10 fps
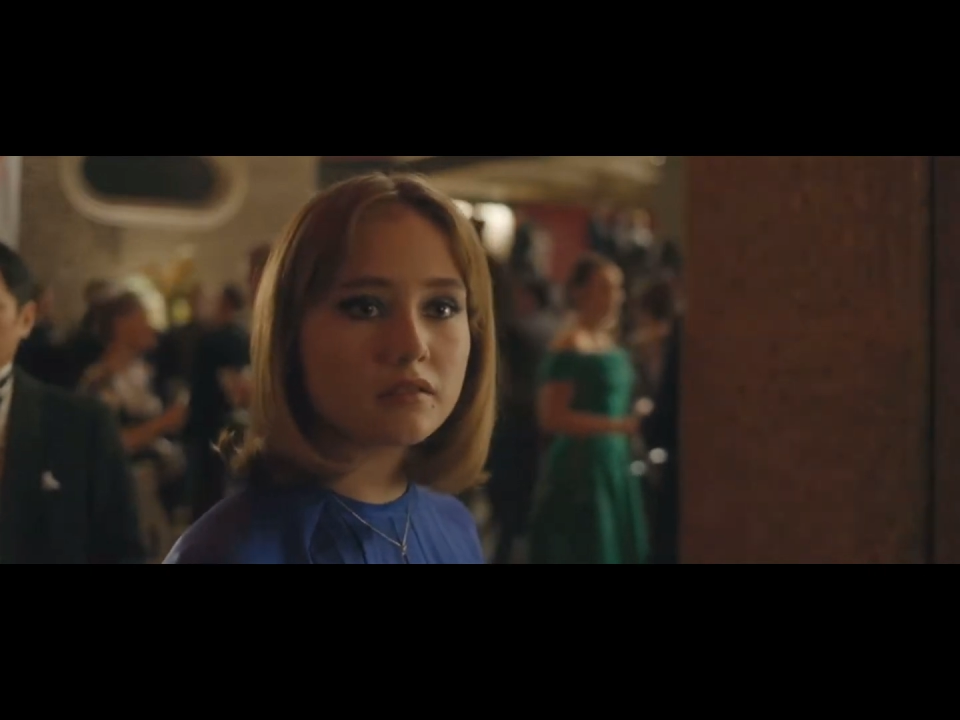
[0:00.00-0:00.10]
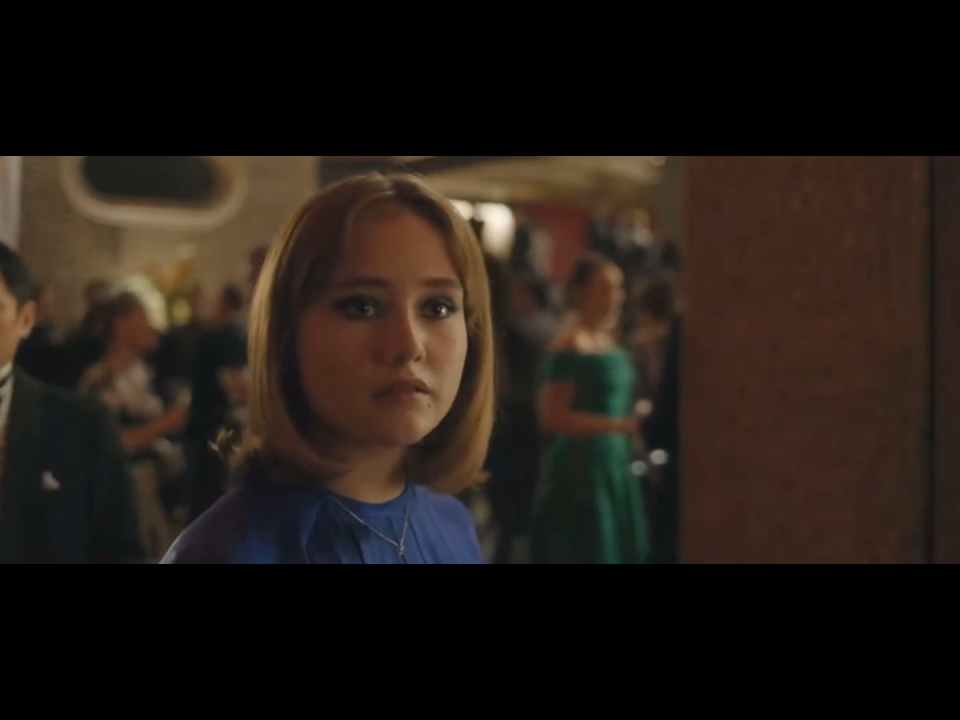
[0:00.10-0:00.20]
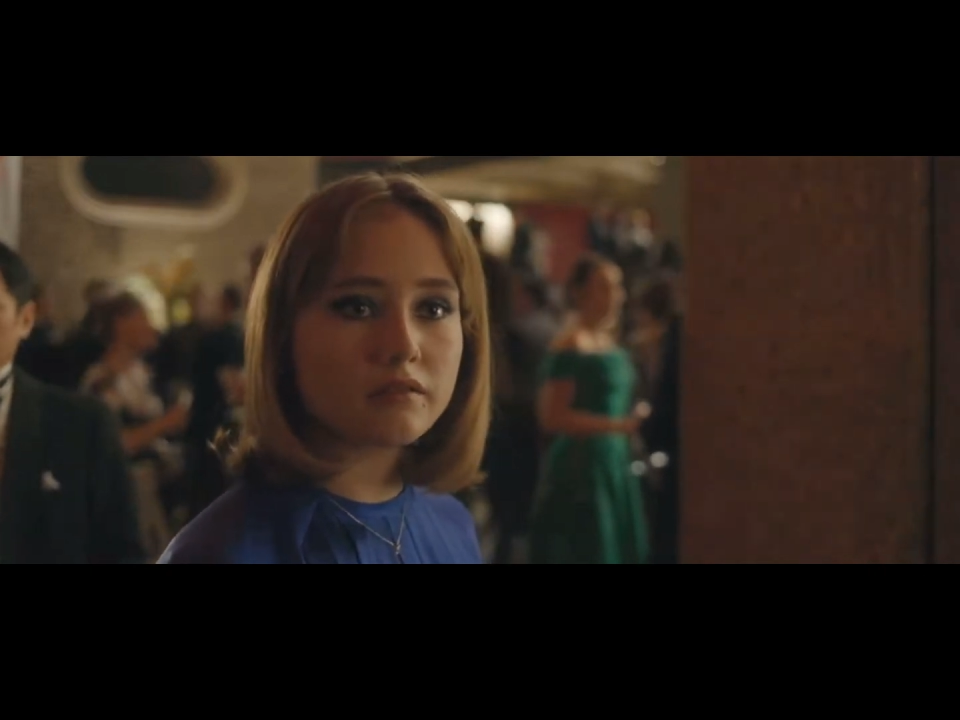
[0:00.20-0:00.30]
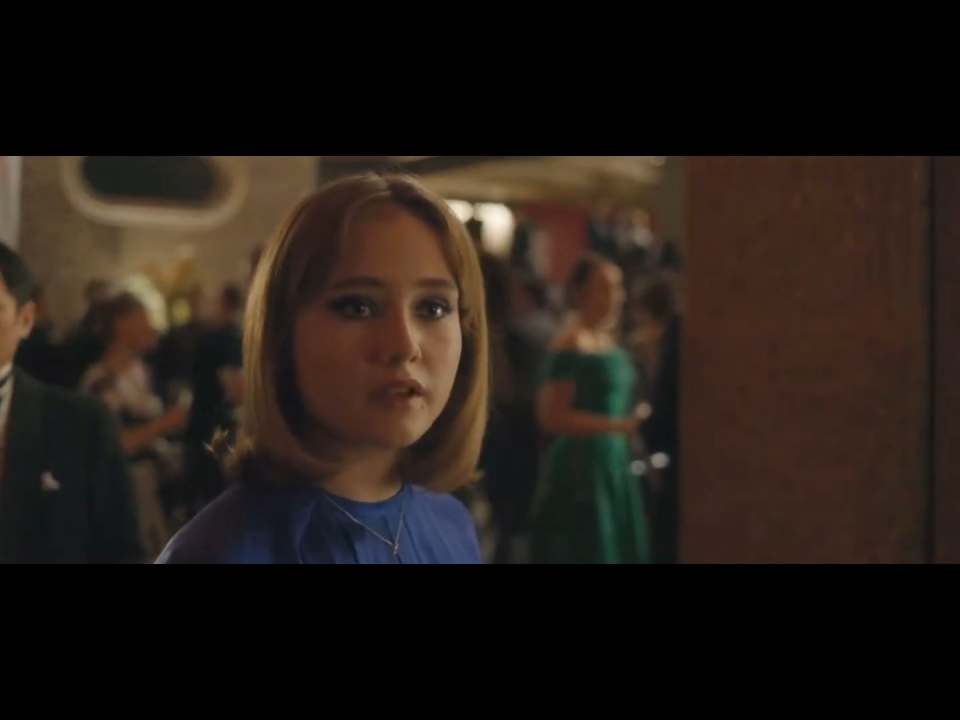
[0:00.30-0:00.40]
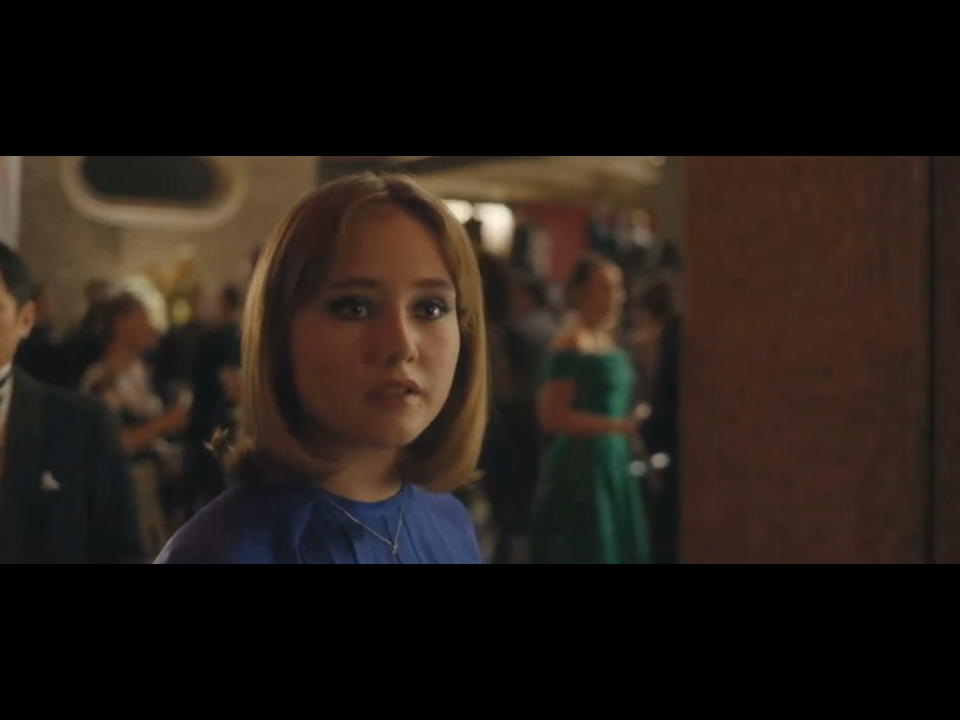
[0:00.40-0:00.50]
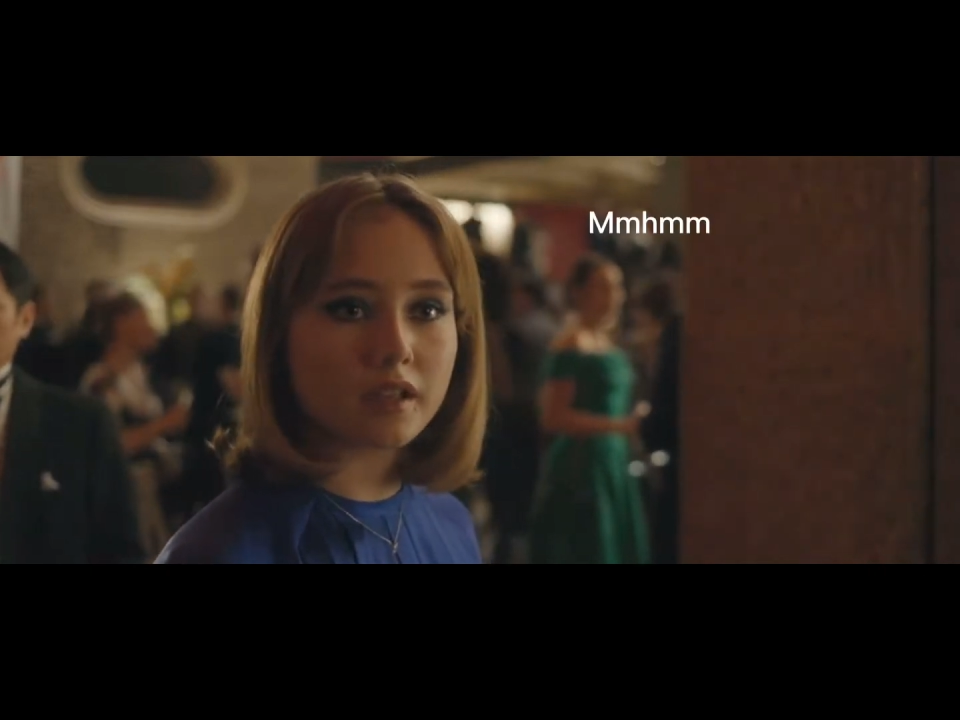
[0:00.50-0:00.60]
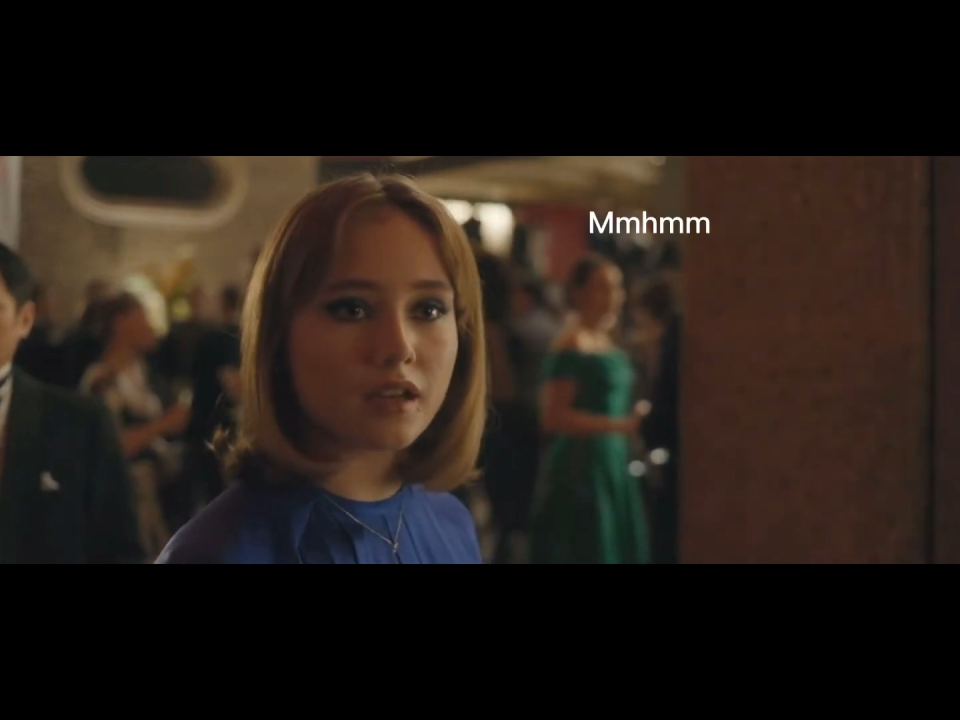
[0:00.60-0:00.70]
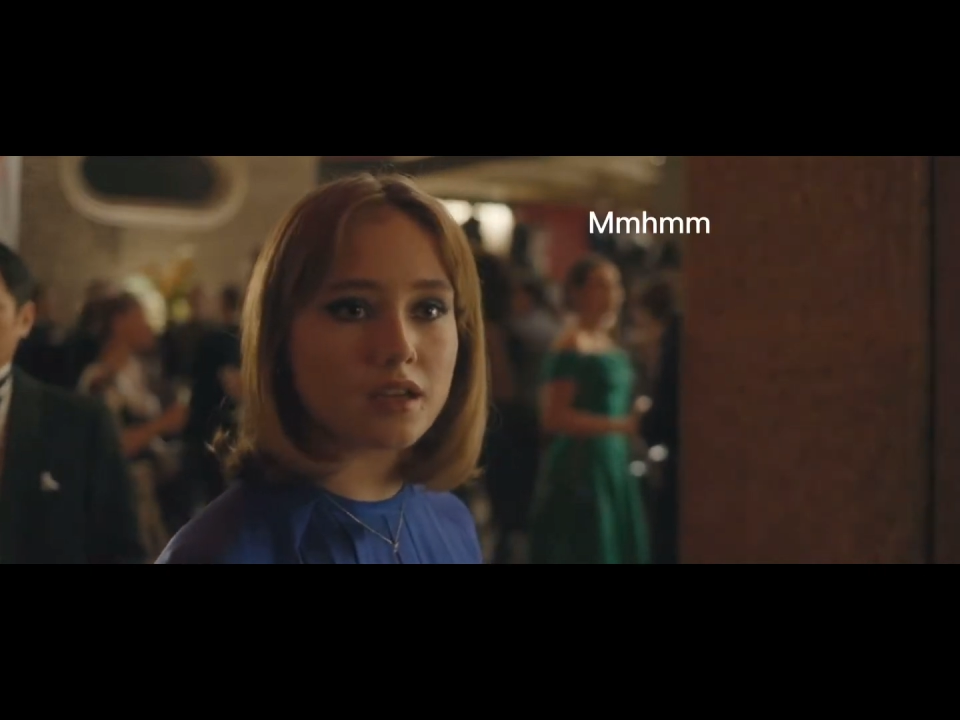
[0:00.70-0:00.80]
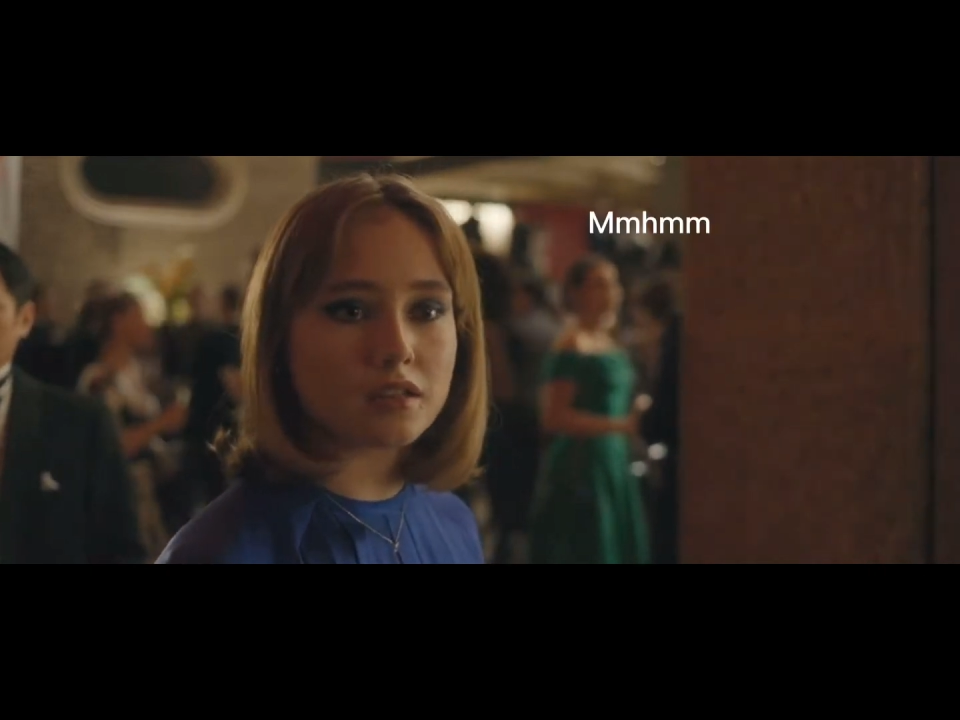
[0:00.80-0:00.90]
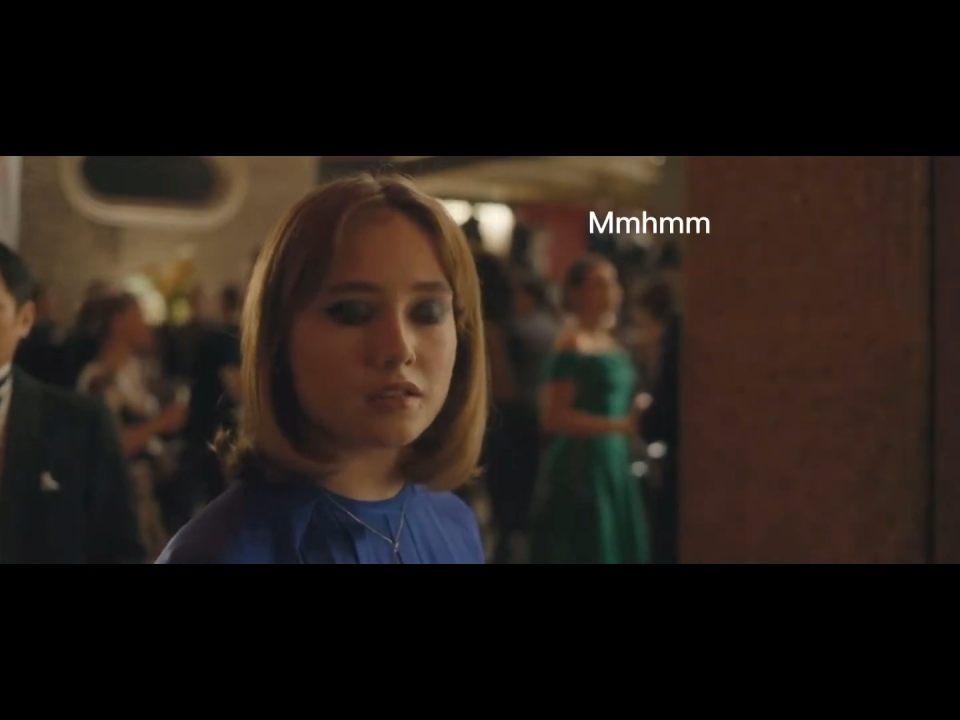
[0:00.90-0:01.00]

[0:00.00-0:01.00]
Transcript: That's very kind.